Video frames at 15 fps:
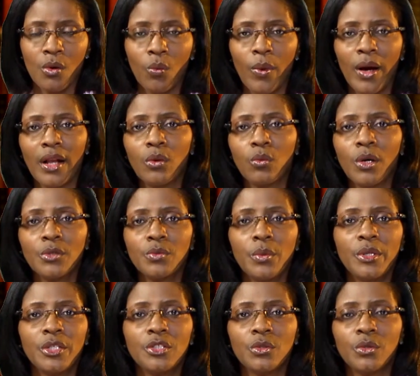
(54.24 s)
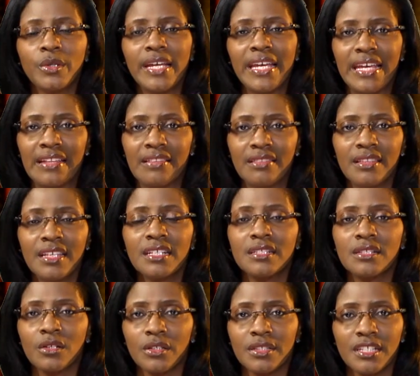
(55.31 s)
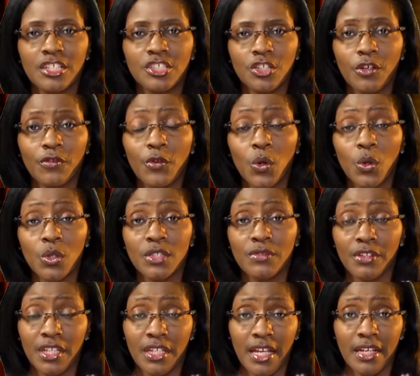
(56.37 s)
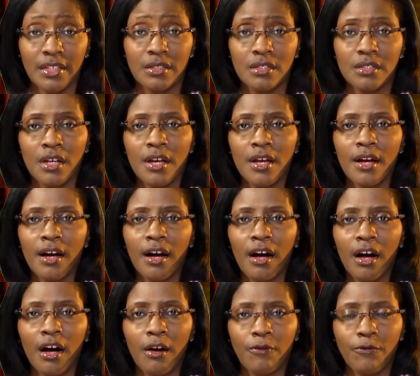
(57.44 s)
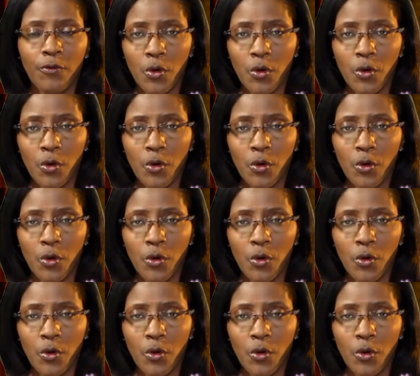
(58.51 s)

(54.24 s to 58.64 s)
Well, what we will do in this law session, of course, for the next 4